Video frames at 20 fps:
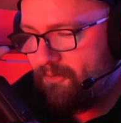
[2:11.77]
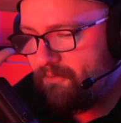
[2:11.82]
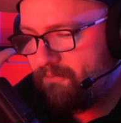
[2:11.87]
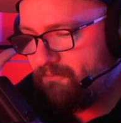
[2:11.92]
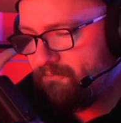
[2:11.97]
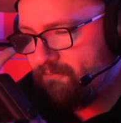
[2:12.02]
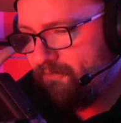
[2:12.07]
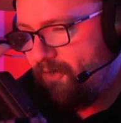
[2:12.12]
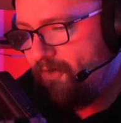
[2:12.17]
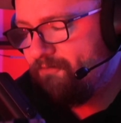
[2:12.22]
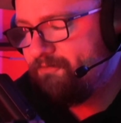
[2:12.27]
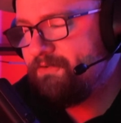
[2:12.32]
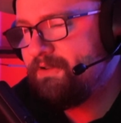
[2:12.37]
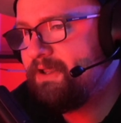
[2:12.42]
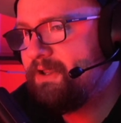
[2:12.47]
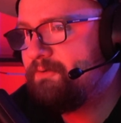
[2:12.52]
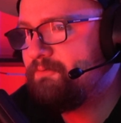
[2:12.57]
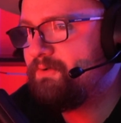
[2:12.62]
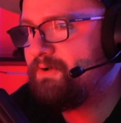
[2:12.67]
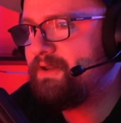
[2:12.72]

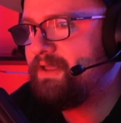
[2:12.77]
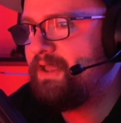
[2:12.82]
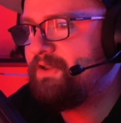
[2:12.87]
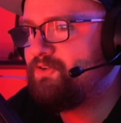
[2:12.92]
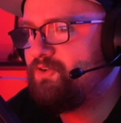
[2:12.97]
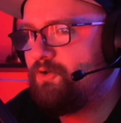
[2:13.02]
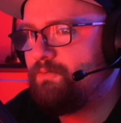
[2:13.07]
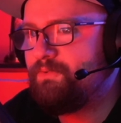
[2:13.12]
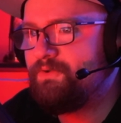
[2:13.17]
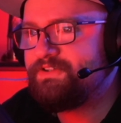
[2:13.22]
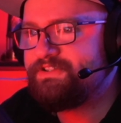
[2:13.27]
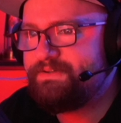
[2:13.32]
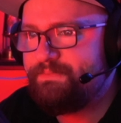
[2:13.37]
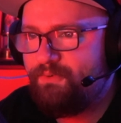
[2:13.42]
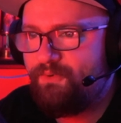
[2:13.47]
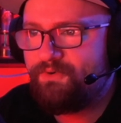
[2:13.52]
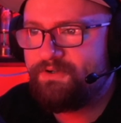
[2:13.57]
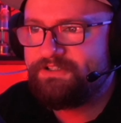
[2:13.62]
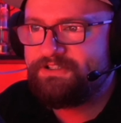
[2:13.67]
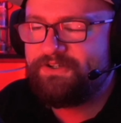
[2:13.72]
hopefully we're going to get dual boot
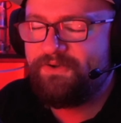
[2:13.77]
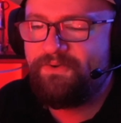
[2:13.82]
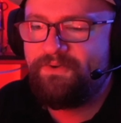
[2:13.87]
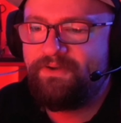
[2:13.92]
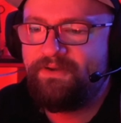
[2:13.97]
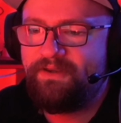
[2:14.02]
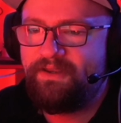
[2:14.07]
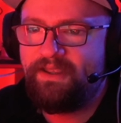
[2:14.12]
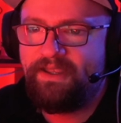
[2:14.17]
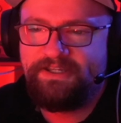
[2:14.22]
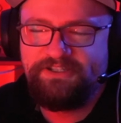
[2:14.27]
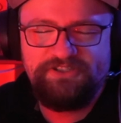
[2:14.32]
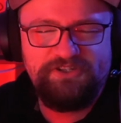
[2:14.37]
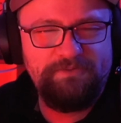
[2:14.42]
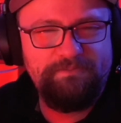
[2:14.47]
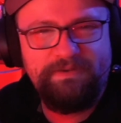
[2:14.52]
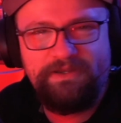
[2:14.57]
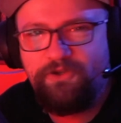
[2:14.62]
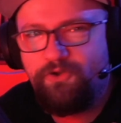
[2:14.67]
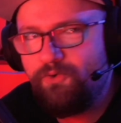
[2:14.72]
support soon. It
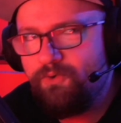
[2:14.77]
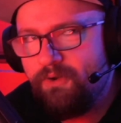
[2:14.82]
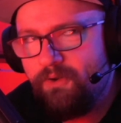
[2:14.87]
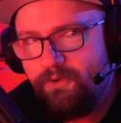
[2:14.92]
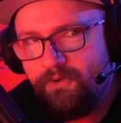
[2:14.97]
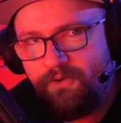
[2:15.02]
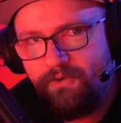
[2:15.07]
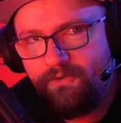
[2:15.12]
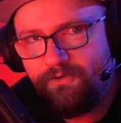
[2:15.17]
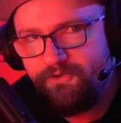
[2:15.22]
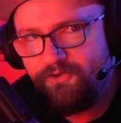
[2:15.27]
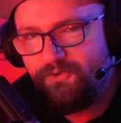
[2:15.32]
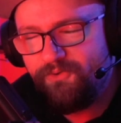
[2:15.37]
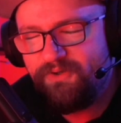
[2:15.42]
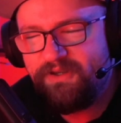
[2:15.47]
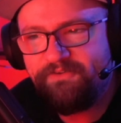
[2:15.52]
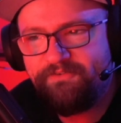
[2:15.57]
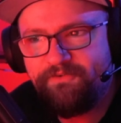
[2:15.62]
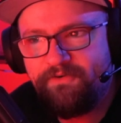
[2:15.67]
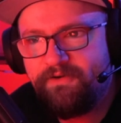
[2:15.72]
shouldn't be too too
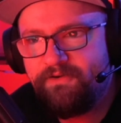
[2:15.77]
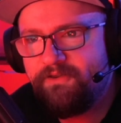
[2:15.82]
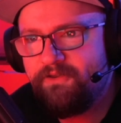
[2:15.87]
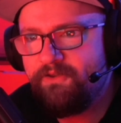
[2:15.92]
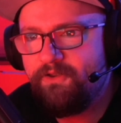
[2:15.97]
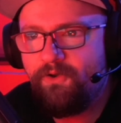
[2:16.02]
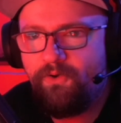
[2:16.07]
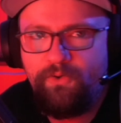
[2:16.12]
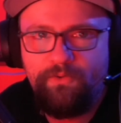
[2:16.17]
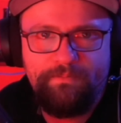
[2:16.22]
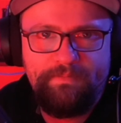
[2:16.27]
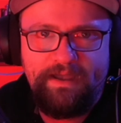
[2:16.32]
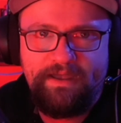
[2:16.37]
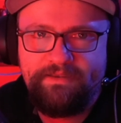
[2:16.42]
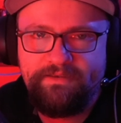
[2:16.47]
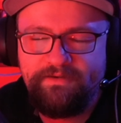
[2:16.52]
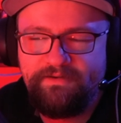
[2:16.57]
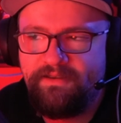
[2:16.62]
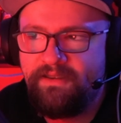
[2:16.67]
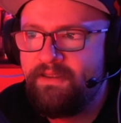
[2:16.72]
different to the old
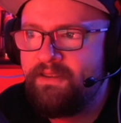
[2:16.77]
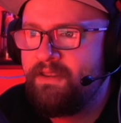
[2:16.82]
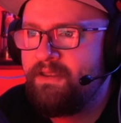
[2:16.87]
method.